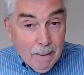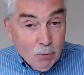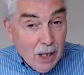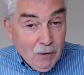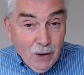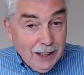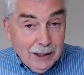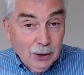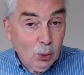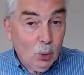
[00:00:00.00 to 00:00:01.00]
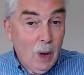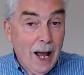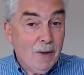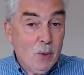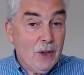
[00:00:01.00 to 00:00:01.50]
Red faces all
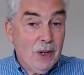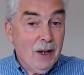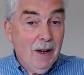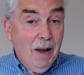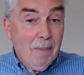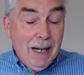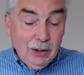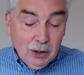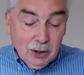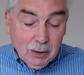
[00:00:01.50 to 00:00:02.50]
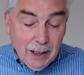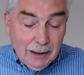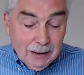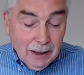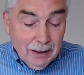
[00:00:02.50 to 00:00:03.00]
round with the
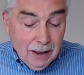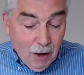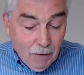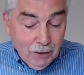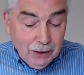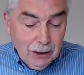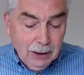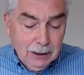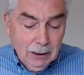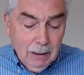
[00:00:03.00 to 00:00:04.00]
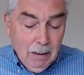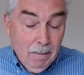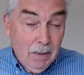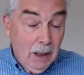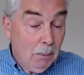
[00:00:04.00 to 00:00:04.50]
magistrates and the officers.
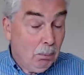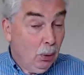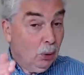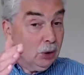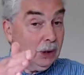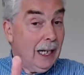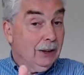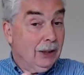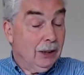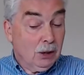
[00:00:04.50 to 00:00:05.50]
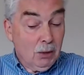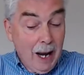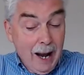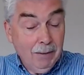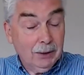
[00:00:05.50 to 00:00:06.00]
And Paul stands his
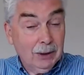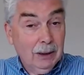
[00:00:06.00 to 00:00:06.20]
ground.